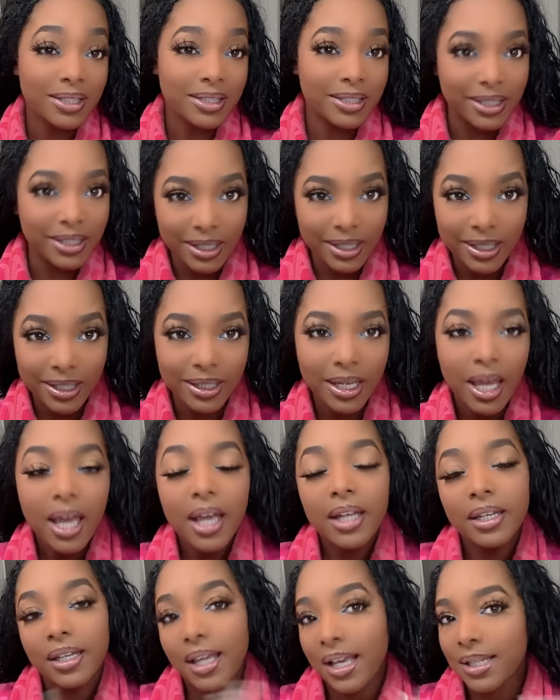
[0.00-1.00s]
done.
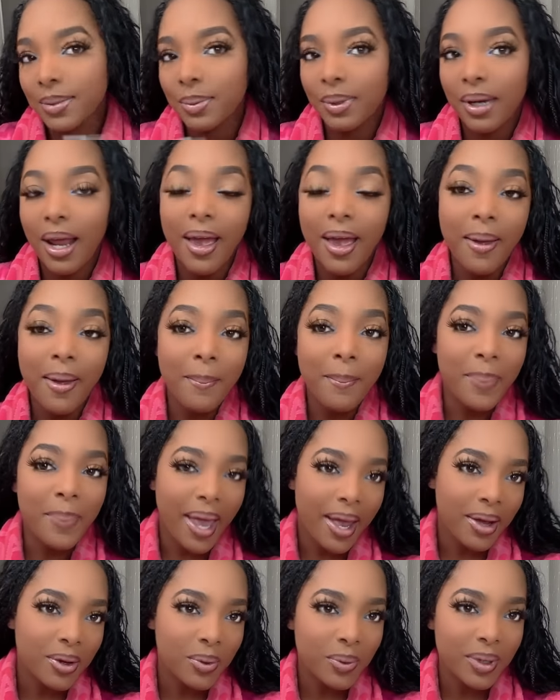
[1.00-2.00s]
That's what I am
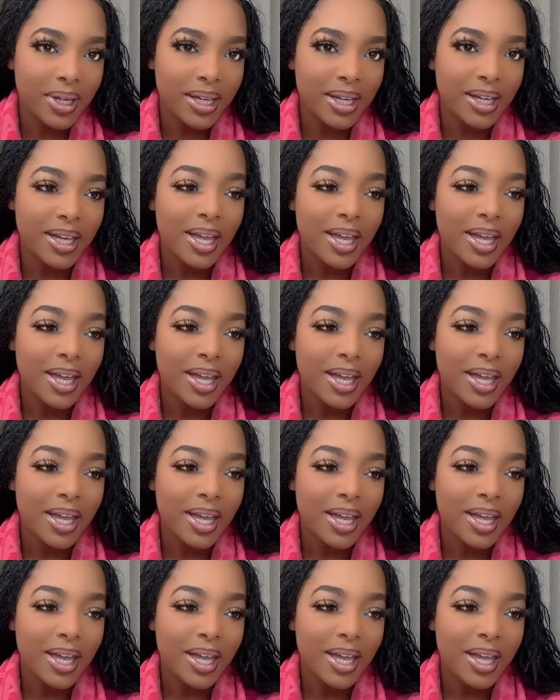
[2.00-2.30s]
back with.